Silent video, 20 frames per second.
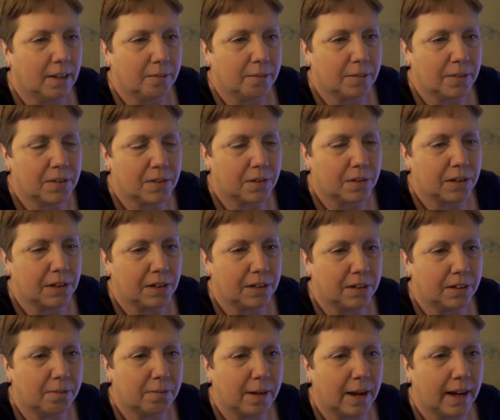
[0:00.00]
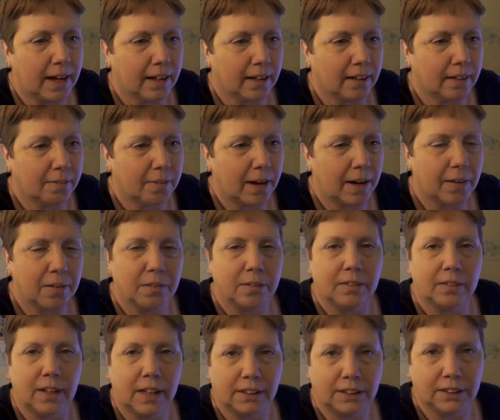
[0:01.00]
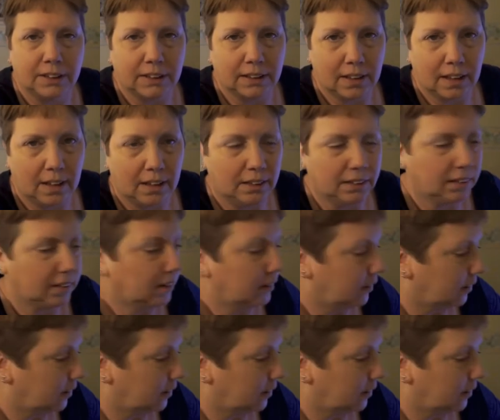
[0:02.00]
He's already heard back about Ash's card.